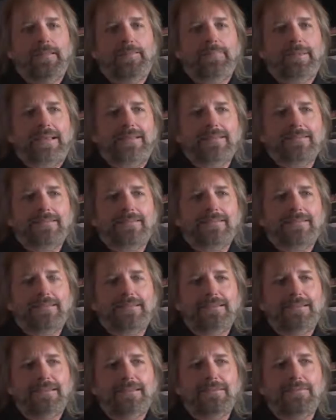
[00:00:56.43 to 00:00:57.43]

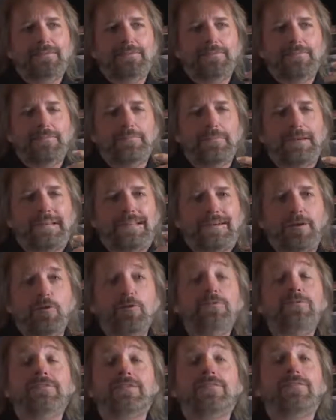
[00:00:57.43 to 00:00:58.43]
Because,
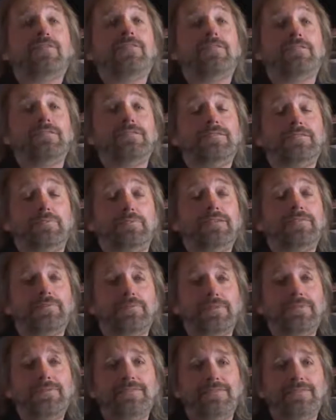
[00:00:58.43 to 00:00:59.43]
older girls were
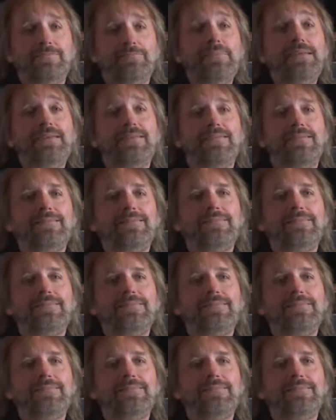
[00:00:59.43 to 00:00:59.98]
interested in me,